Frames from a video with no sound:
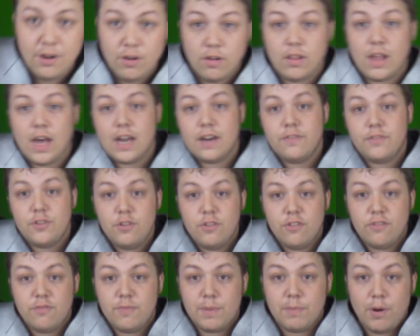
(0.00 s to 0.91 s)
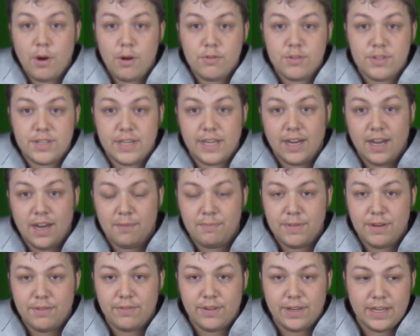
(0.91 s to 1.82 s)
know a lot of you have been posting
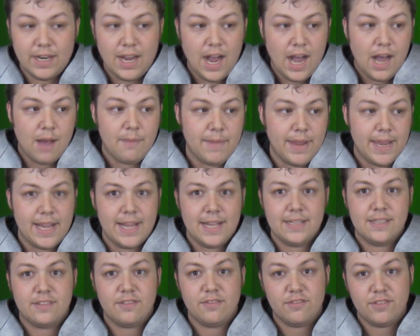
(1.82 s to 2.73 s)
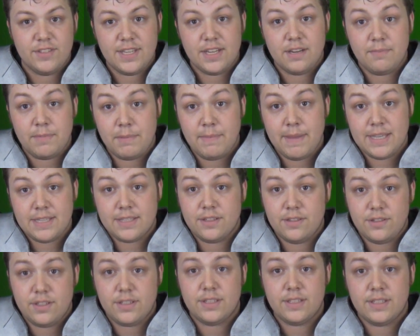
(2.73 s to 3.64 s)
up different comments and sending me
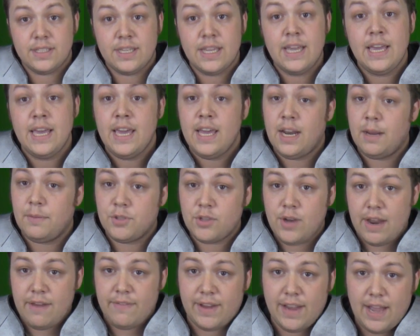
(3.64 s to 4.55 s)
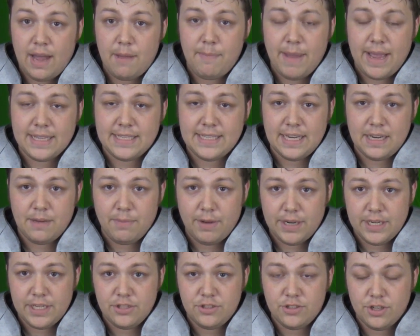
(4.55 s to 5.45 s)
messages. I'm sorry I haven't gotten back to
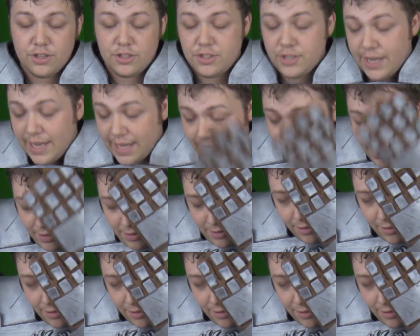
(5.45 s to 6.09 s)
anybody just yet.